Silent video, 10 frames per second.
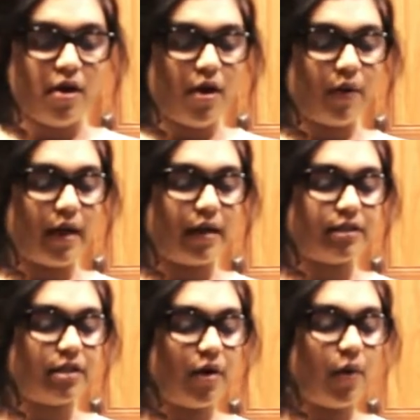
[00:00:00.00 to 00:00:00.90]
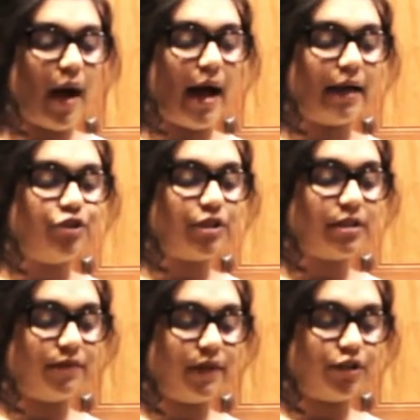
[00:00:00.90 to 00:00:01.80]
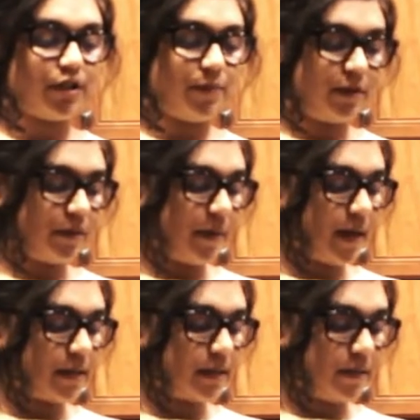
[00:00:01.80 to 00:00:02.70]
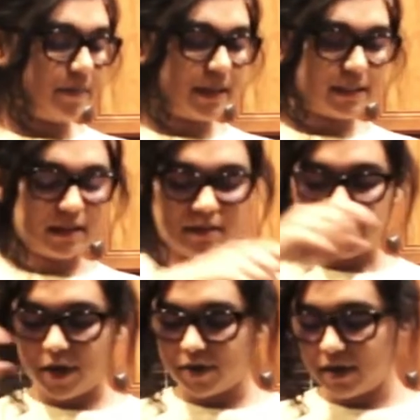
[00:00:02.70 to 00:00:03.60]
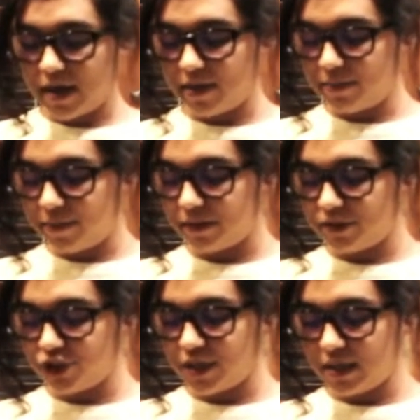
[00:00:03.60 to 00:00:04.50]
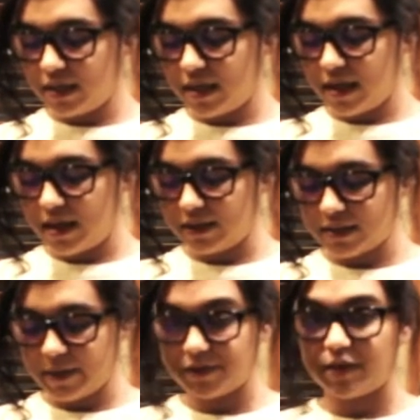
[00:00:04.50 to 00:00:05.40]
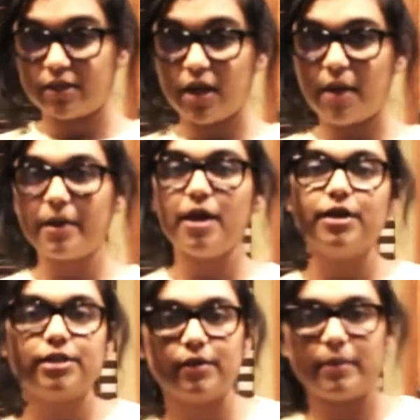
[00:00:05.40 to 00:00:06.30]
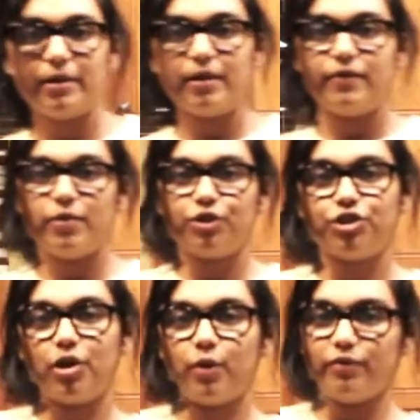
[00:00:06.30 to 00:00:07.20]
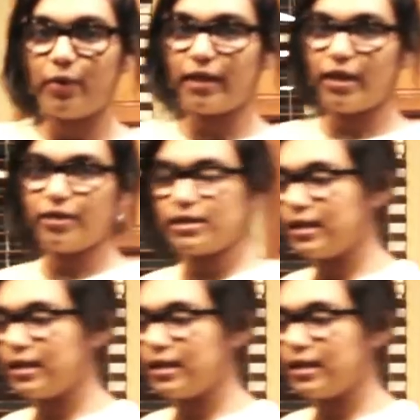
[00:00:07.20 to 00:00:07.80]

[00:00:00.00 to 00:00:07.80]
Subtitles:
Okay, so I just finished up with the pasta, mixed in the butter, and then put the chicken and tomatoes on top. So let me give you a show of what that looks